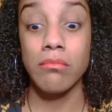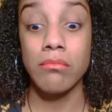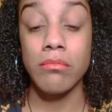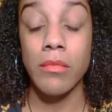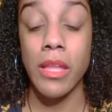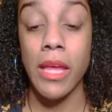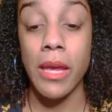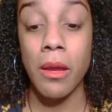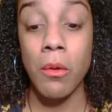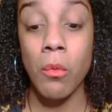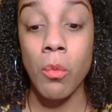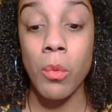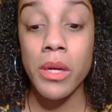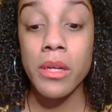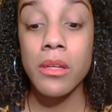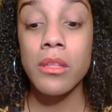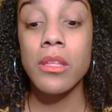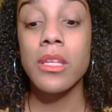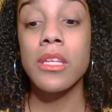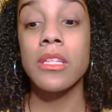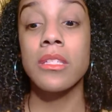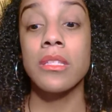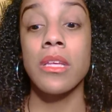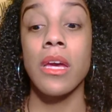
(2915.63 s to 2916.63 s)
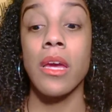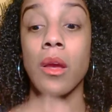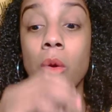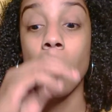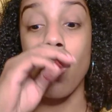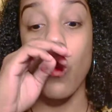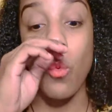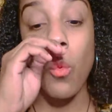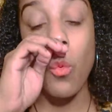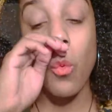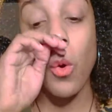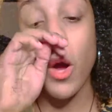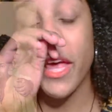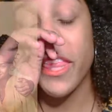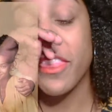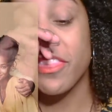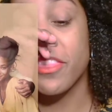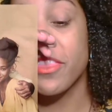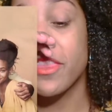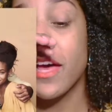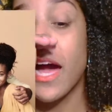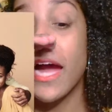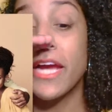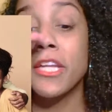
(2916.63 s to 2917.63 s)
Like, Will is like, what?
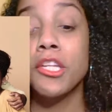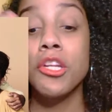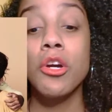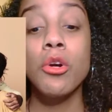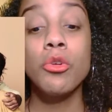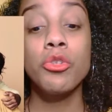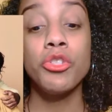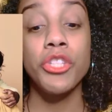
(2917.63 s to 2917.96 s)
I know